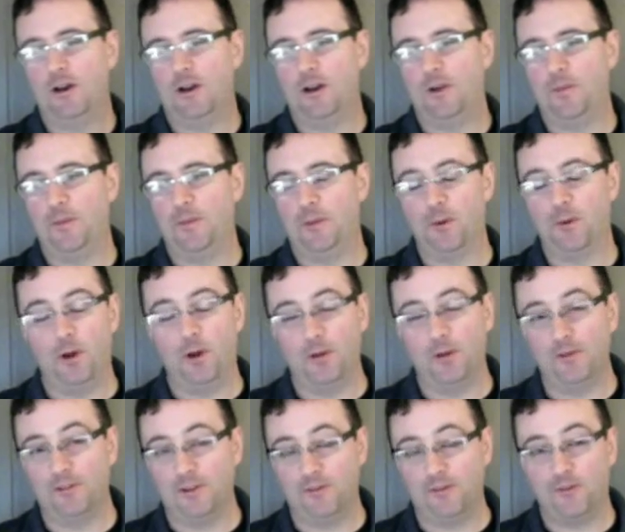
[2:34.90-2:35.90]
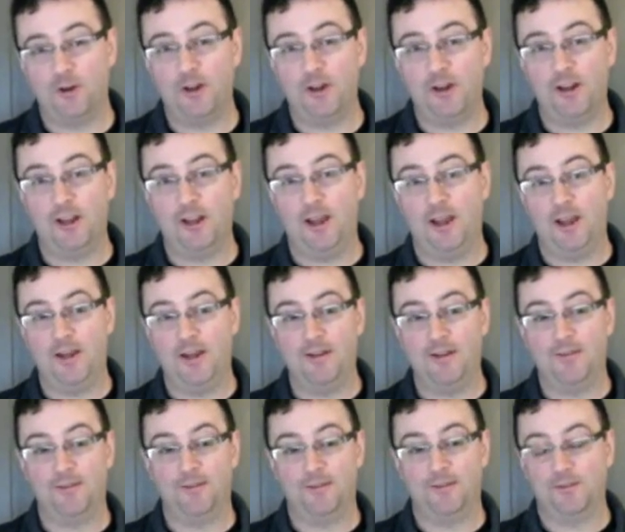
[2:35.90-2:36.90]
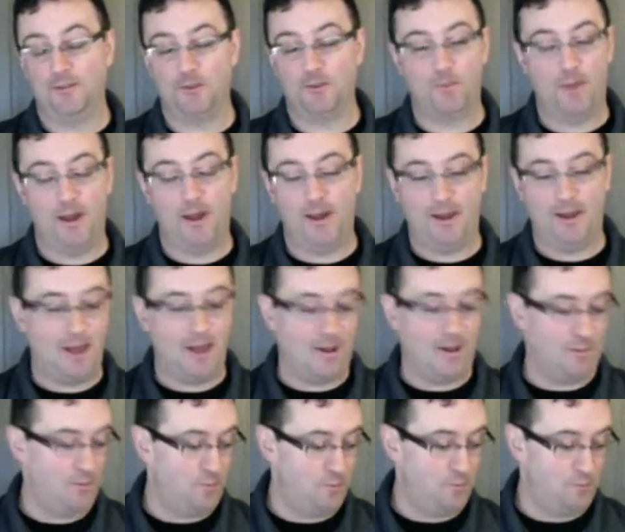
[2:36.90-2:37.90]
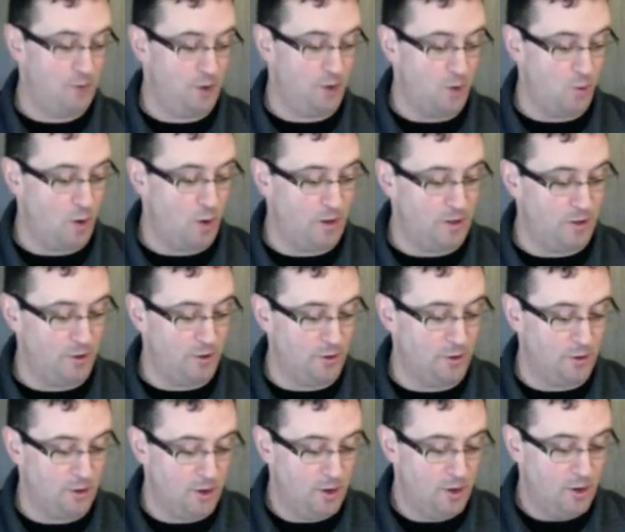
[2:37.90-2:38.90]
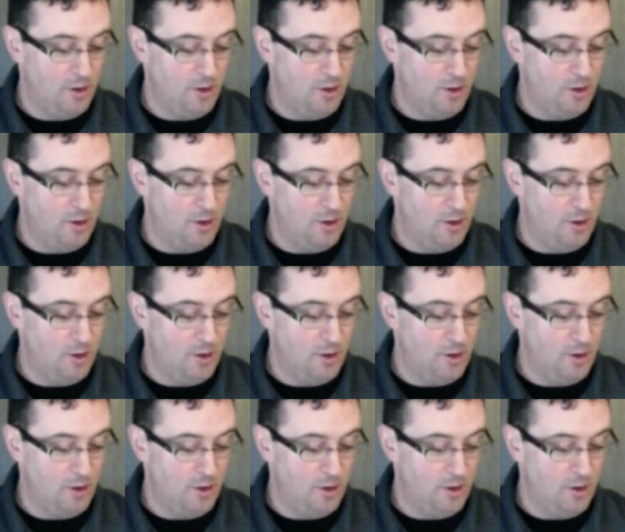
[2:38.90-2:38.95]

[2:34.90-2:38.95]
They're all different, and depending on what you're